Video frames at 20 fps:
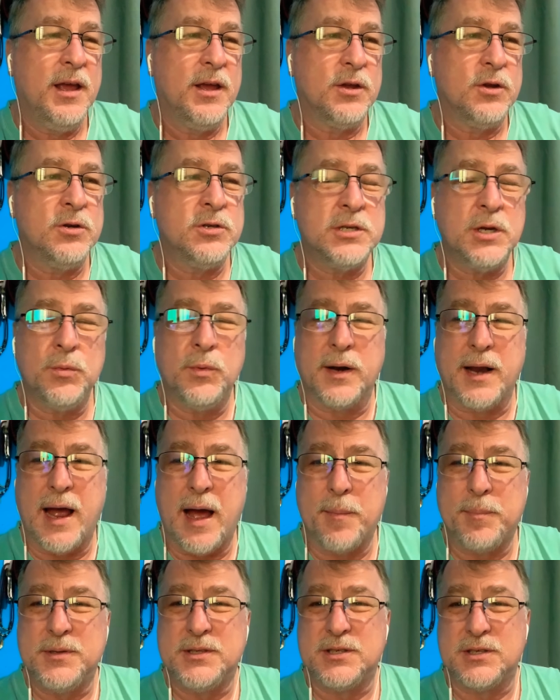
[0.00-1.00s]
Usually, what
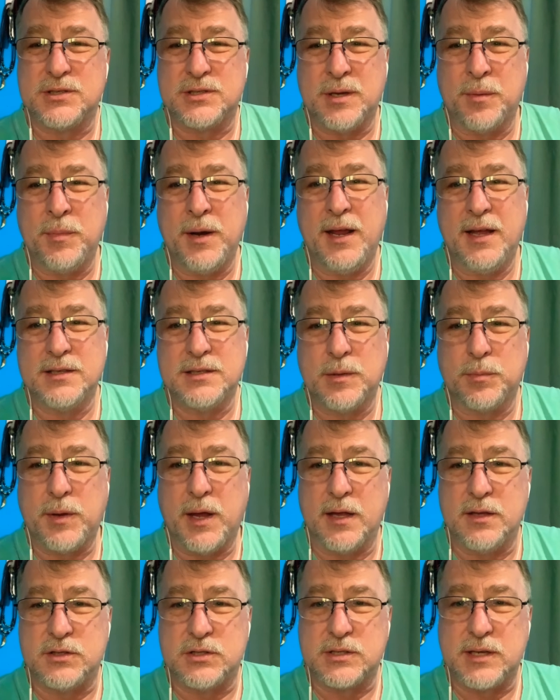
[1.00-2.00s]
happens is somebody ends up
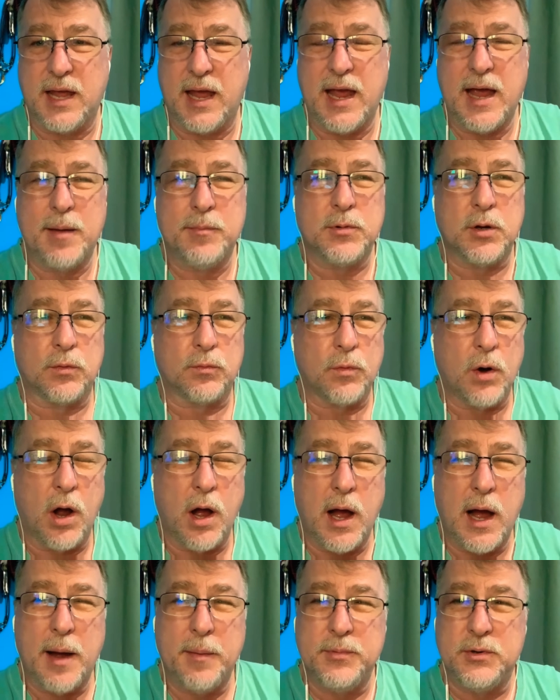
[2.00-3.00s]
getting scammed or
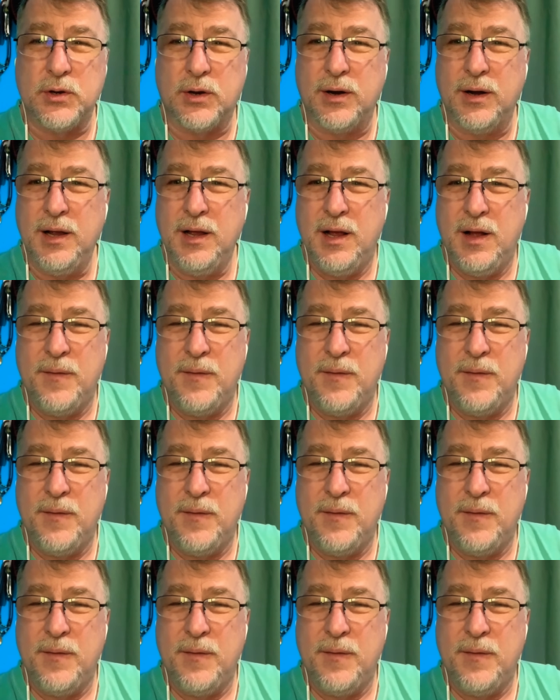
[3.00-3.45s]
robbed, or